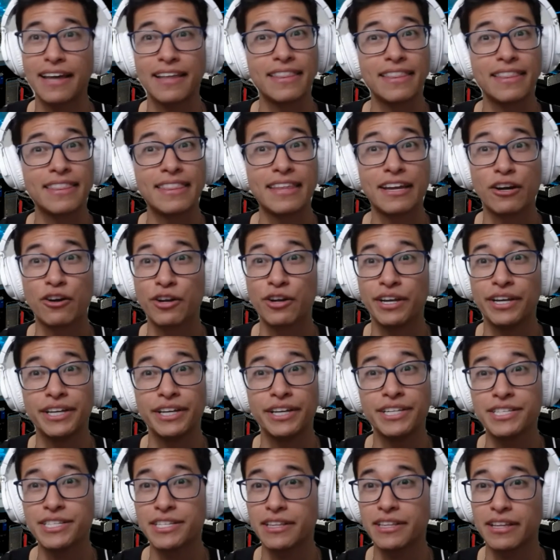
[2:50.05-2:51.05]
there
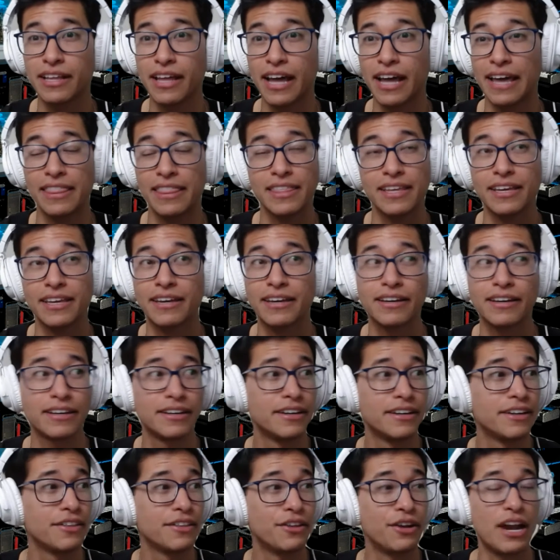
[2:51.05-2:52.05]
is, and I think
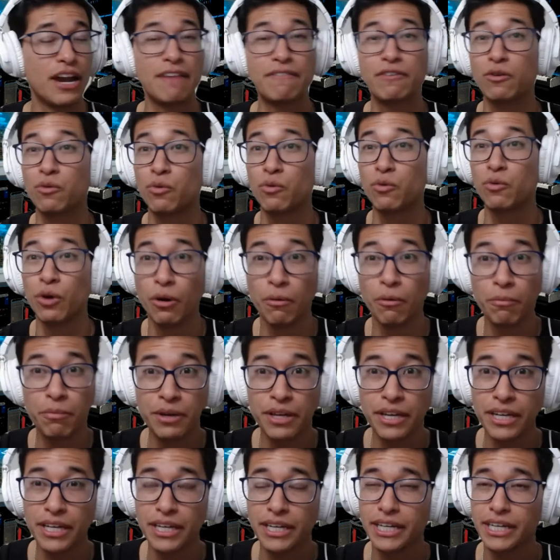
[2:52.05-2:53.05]
there ever will
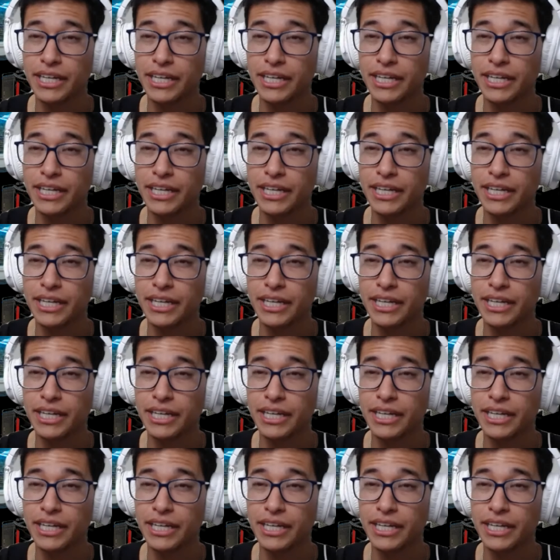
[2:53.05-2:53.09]
be.